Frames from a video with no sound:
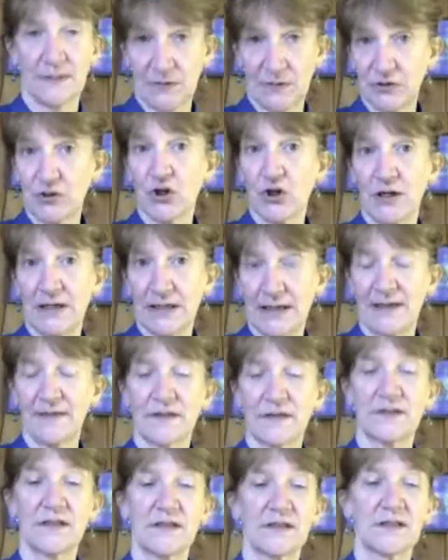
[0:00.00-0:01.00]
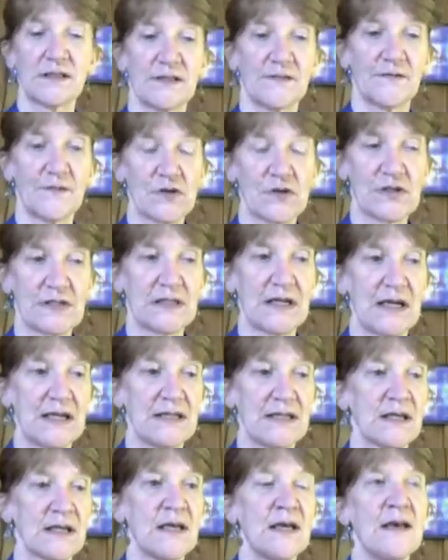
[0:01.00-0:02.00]
starting now, this is the first
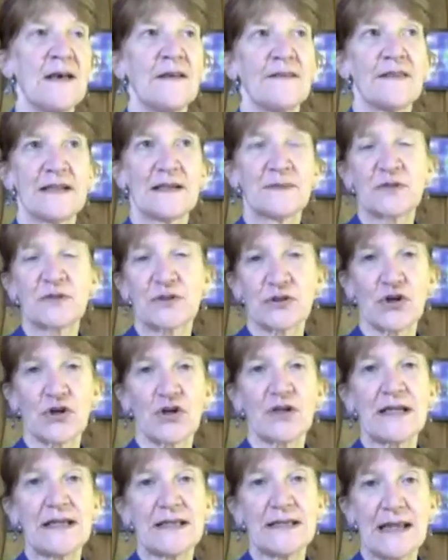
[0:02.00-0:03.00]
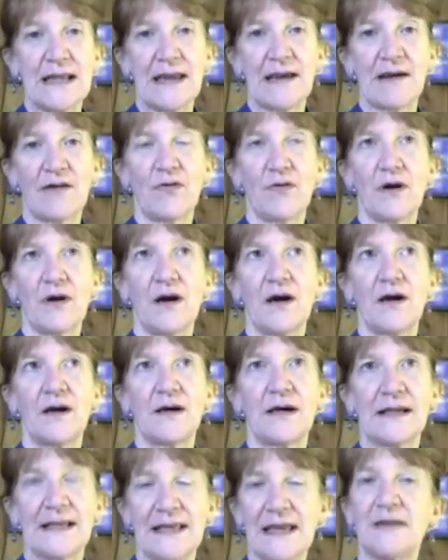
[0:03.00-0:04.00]
night that I'm starting now.
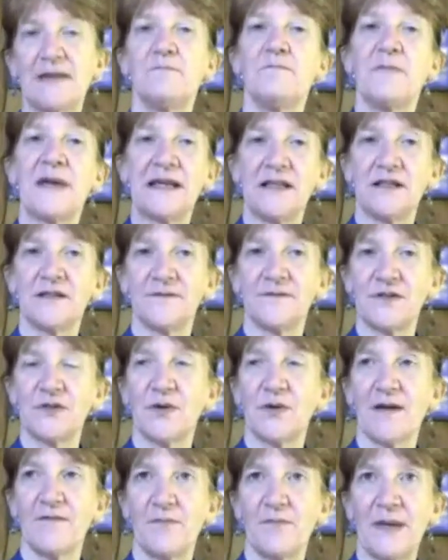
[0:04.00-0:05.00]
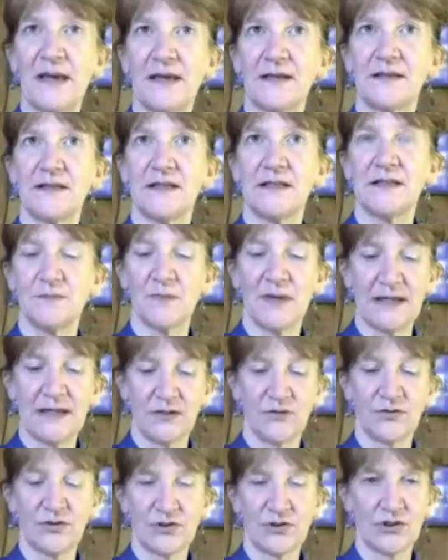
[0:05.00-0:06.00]
Again, many of you have been in my
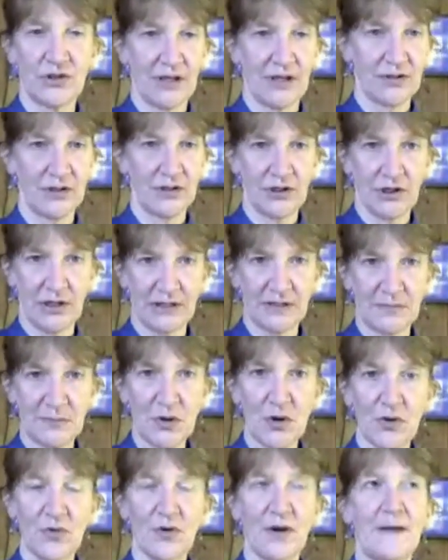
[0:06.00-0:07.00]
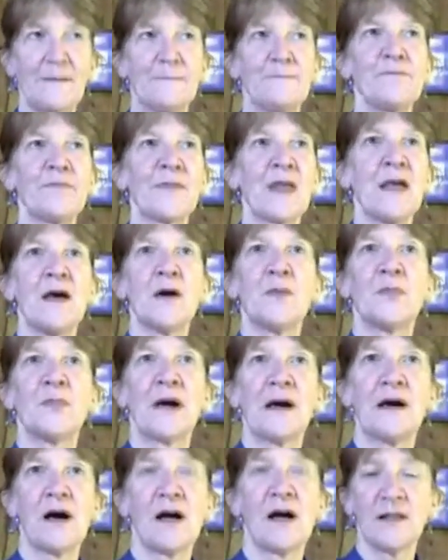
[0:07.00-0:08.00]
nutritional energetics program,
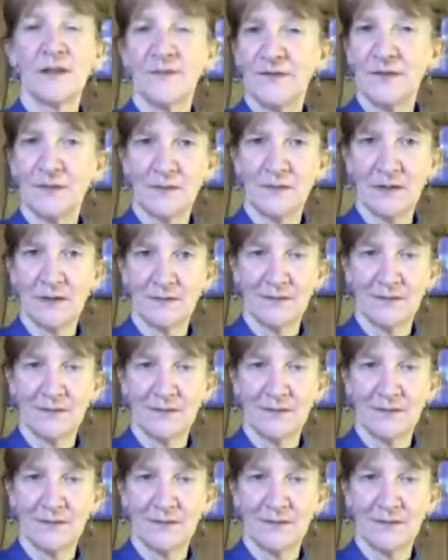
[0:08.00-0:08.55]
but probably